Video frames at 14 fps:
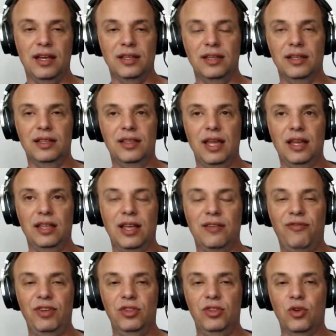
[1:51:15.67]
they fit in
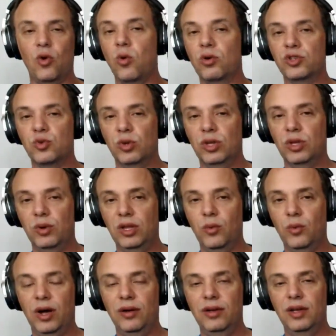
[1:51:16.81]
the corners really, really well,
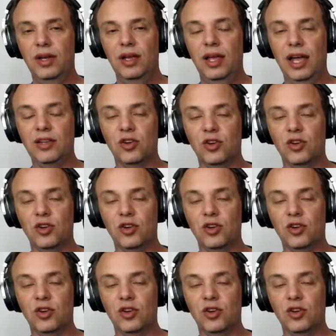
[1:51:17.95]
and you're going to be